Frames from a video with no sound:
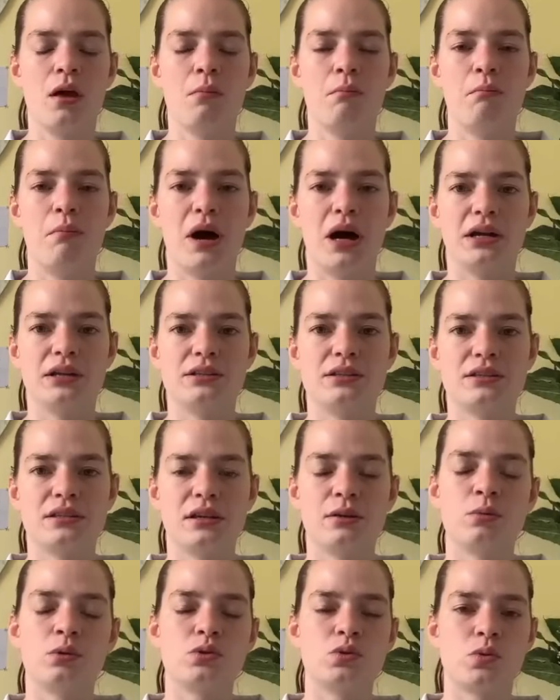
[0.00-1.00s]
but
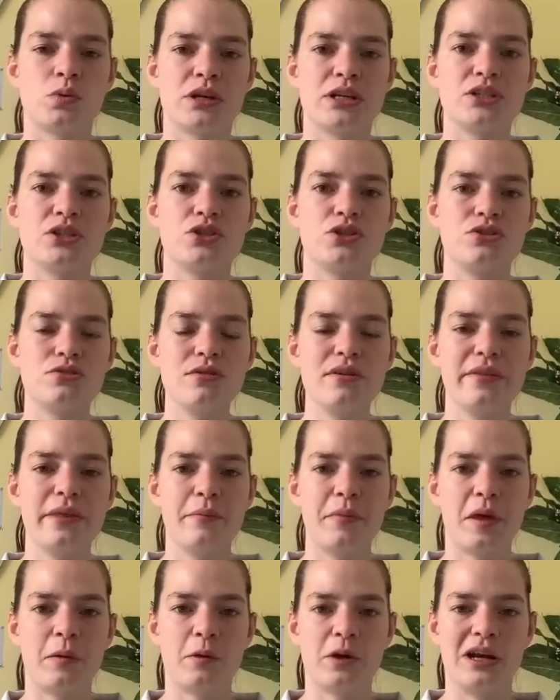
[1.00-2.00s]
it was always 2 of them
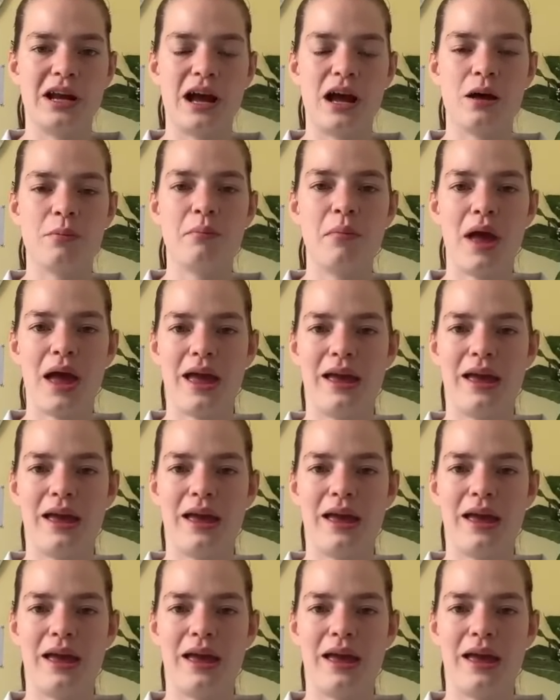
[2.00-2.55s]
that would come,